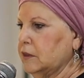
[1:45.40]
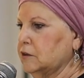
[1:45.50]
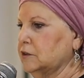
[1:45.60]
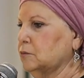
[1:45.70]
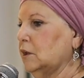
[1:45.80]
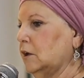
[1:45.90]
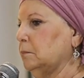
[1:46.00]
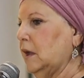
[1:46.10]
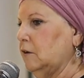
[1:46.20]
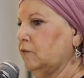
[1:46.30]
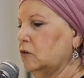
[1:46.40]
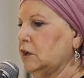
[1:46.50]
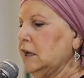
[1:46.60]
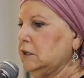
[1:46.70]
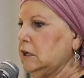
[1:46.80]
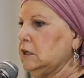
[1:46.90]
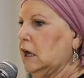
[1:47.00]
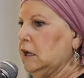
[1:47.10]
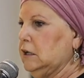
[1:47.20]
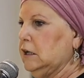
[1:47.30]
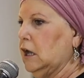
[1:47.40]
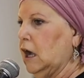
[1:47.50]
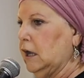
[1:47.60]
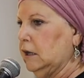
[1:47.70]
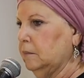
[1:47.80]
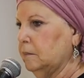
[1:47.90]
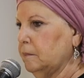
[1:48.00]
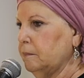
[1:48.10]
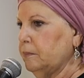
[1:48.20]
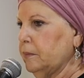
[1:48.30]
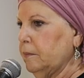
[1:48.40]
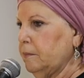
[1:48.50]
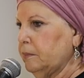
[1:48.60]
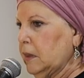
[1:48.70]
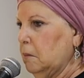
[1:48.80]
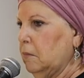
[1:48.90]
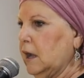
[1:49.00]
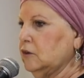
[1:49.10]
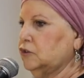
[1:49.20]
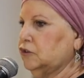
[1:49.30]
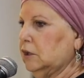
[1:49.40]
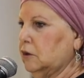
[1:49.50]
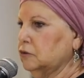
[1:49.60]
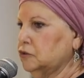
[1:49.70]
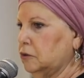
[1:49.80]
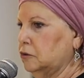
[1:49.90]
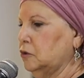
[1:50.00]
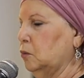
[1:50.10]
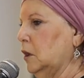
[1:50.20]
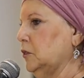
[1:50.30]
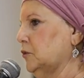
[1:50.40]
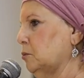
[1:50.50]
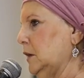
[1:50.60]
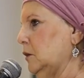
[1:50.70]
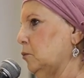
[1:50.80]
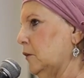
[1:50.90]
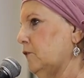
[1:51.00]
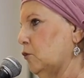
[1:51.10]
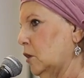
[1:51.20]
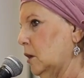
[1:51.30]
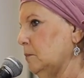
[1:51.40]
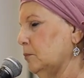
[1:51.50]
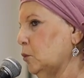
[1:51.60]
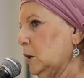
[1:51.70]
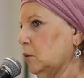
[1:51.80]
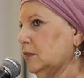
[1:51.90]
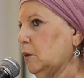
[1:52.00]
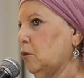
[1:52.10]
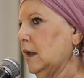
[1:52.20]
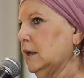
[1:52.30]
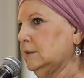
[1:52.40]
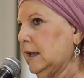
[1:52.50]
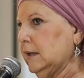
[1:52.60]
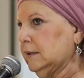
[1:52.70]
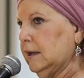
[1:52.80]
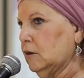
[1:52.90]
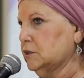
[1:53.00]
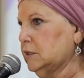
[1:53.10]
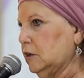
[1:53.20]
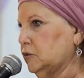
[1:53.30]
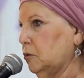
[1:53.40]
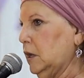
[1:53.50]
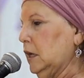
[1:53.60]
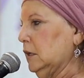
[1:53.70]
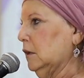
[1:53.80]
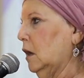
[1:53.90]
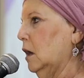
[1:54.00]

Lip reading: this is really painful, 1999, my little children, 1 3 and 1 4, they were at a daycare center in